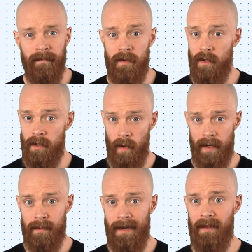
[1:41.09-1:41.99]
so don't
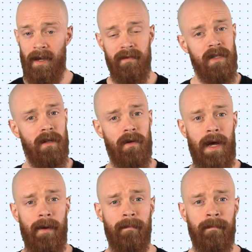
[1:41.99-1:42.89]
expect life to slow
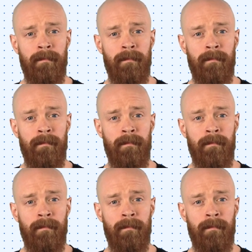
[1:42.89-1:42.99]
down.